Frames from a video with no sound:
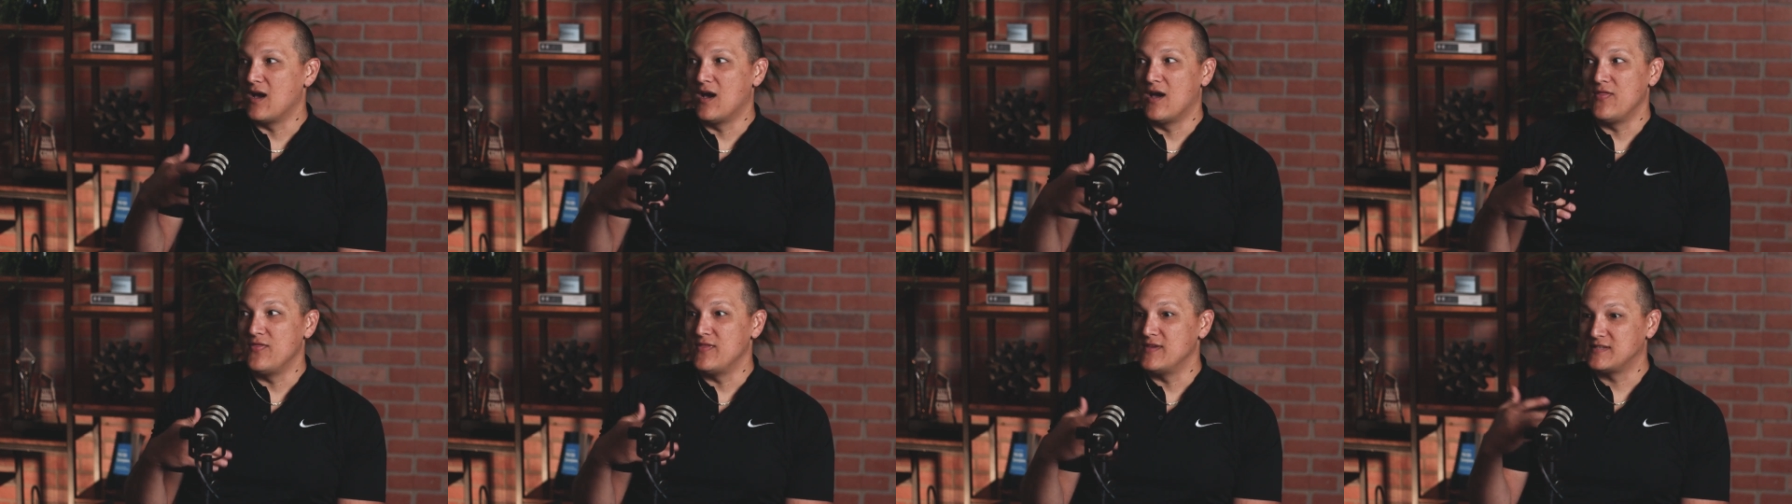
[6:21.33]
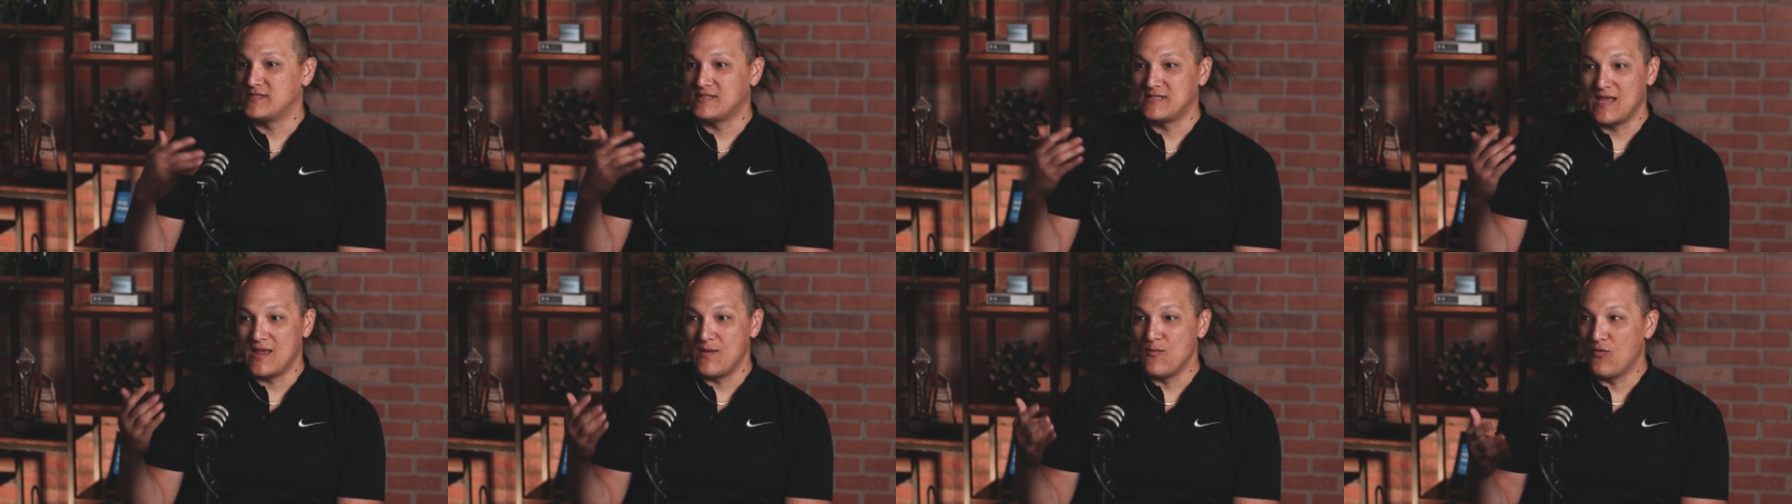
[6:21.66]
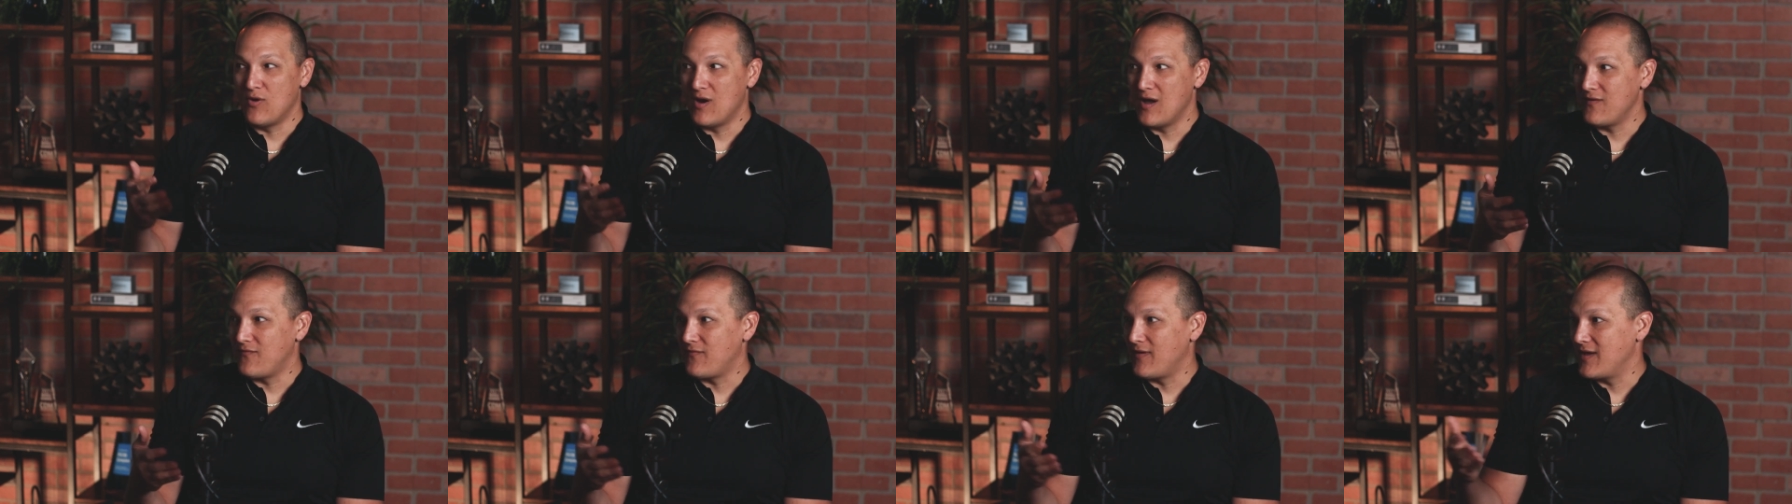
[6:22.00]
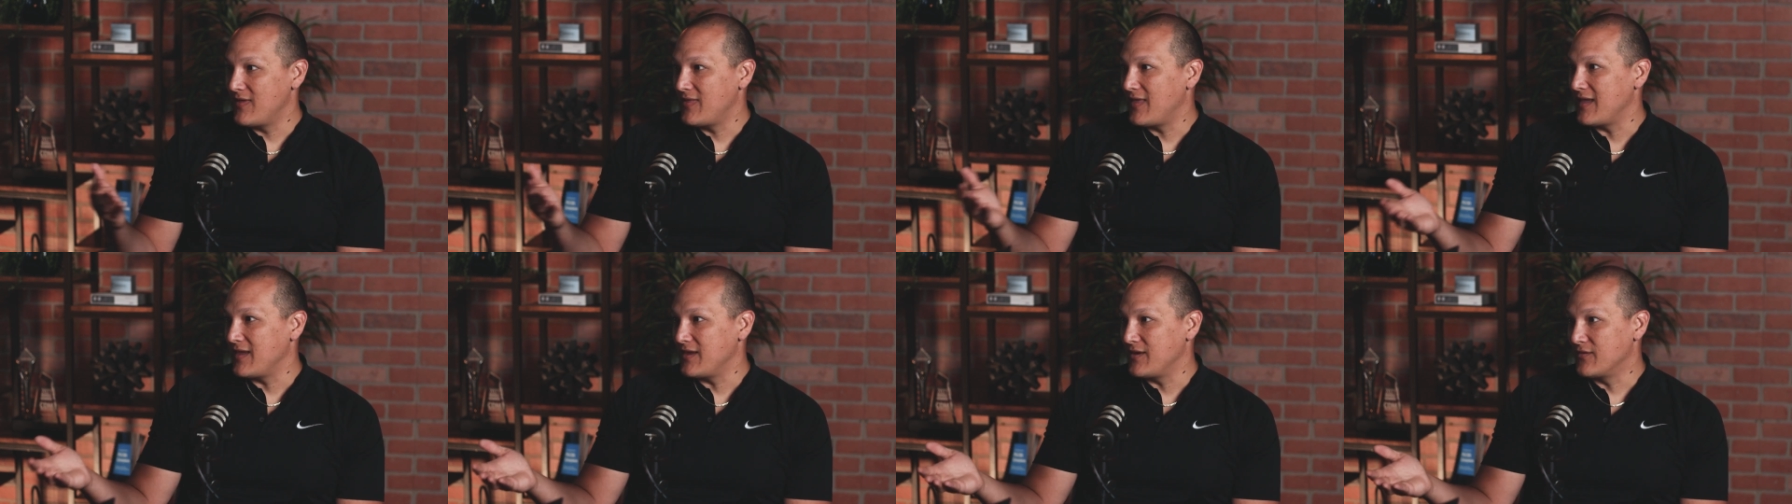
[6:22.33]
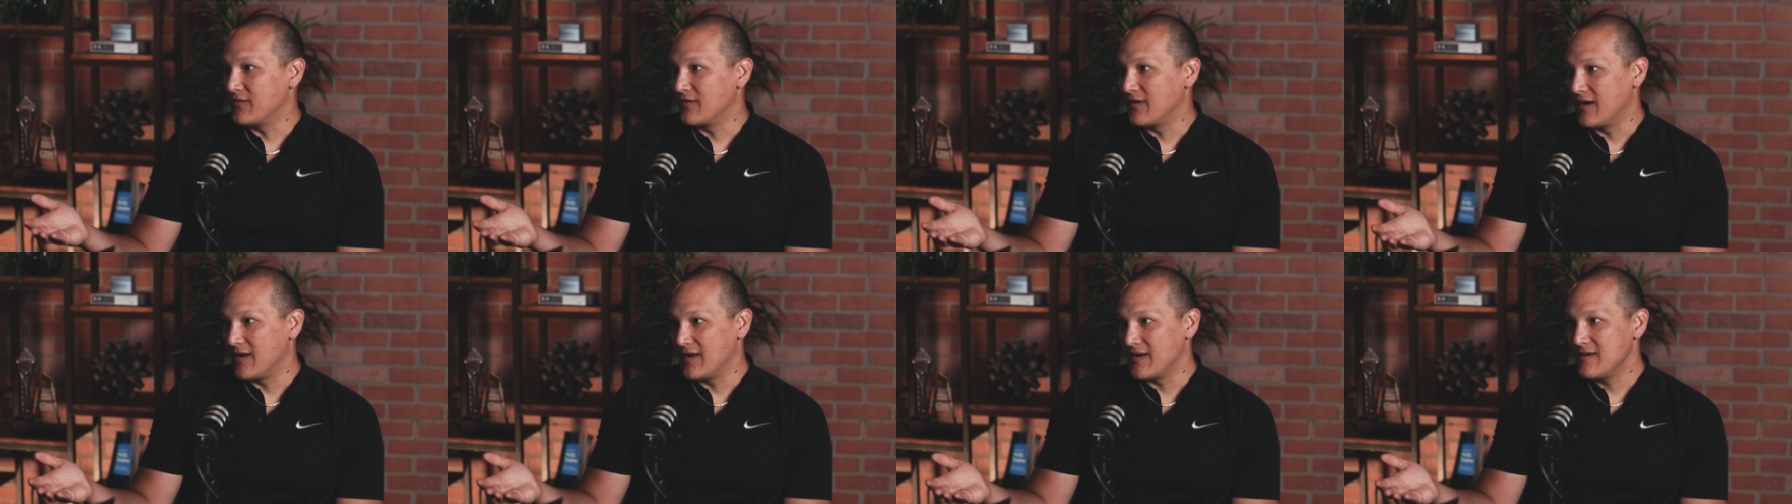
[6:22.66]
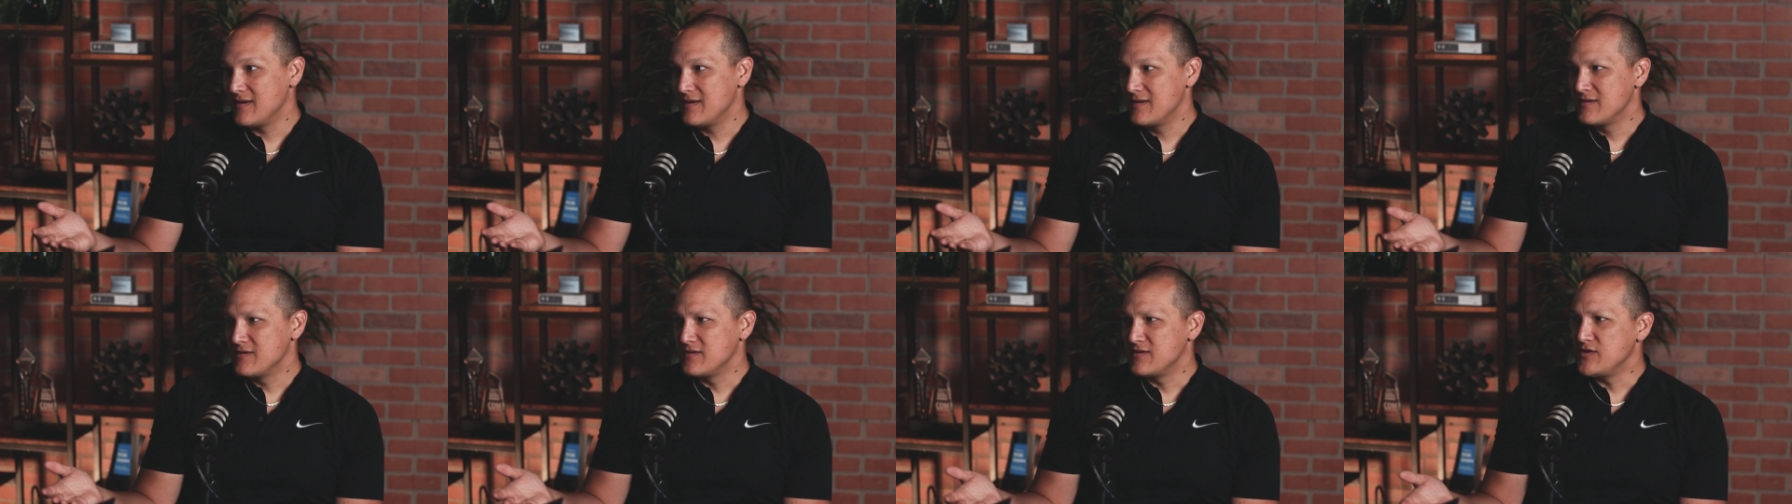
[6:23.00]
on the same Wi-Fi that you're
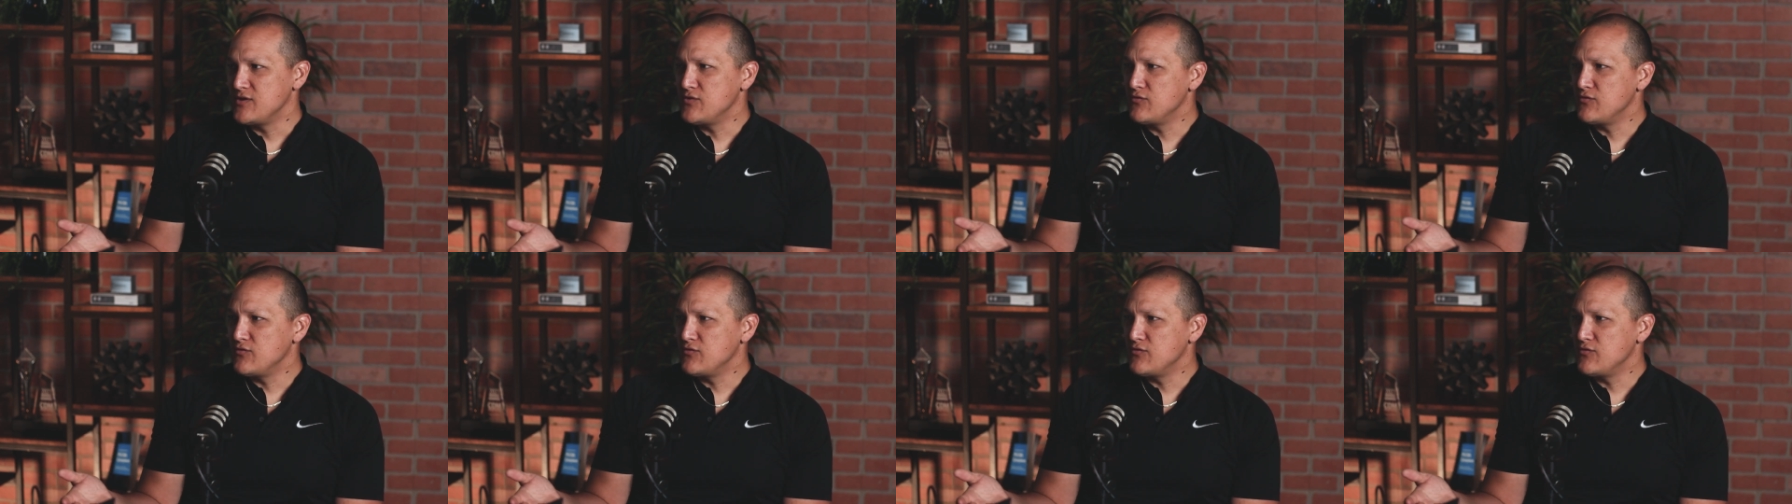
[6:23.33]
on,